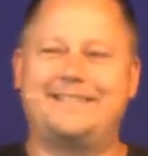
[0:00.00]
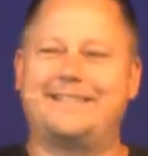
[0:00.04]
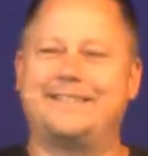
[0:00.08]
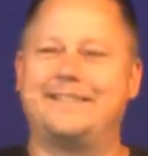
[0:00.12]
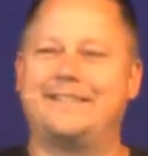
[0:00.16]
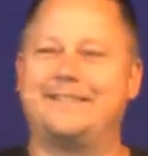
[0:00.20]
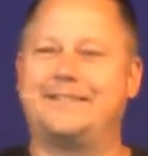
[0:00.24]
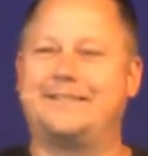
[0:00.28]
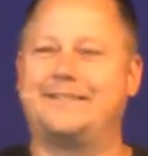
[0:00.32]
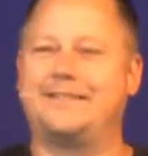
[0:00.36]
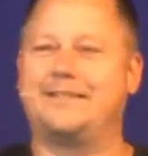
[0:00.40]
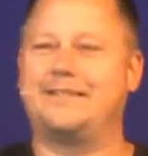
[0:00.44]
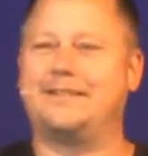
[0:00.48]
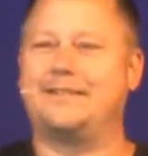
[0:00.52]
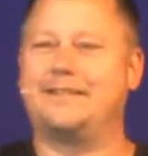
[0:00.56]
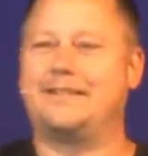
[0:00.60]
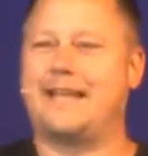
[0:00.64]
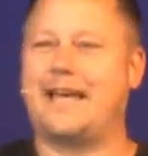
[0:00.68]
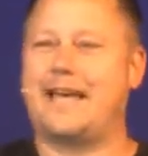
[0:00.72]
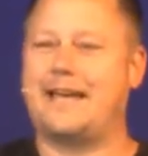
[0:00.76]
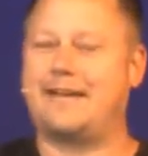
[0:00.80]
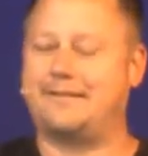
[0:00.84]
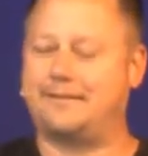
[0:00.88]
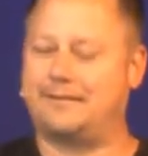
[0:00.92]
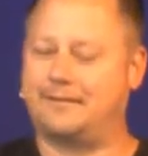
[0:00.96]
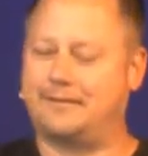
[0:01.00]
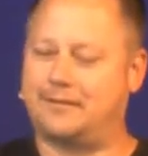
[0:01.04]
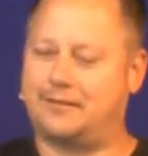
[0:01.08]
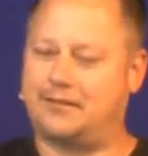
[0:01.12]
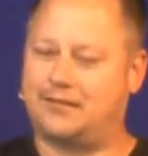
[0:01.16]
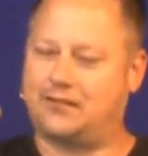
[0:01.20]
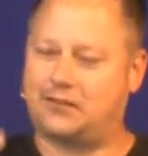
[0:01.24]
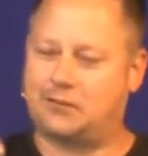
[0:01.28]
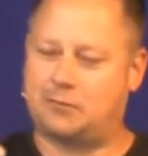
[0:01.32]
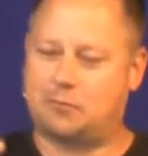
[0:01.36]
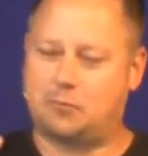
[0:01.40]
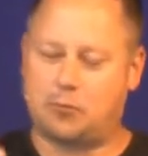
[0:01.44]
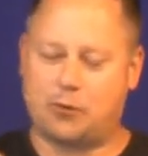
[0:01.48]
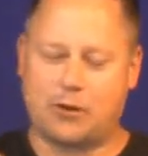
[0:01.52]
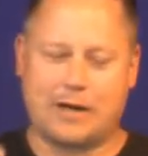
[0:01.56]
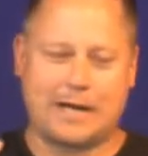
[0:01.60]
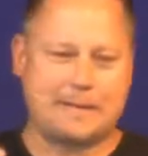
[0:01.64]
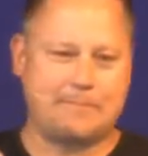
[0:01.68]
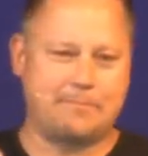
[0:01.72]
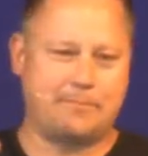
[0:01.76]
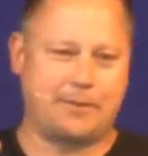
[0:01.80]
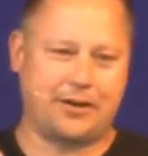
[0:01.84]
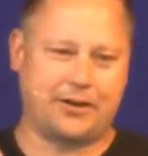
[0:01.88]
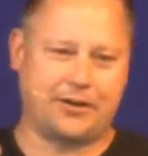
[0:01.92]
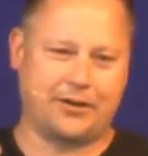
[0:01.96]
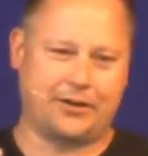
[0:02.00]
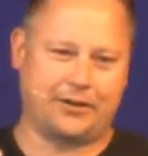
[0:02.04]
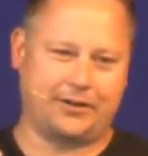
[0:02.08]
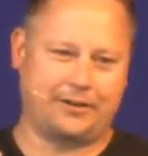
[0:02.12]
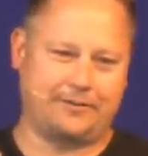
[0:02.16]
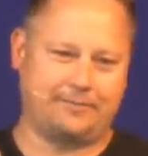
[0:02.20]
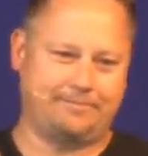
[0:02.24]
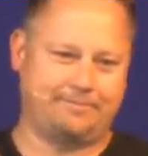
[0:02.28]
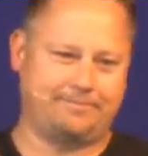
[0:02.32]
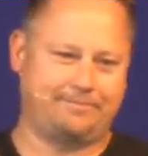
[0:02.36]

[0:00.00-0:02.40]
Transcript: is that spray butter.